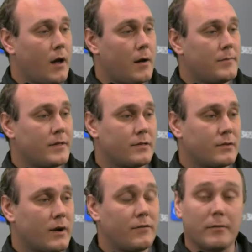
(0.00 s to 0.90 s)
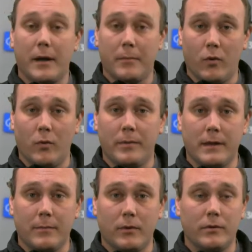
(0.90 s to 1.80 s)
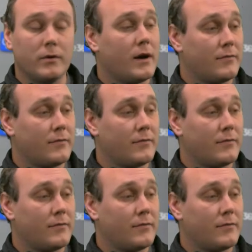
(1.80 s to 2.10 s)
This is great for my pool people who have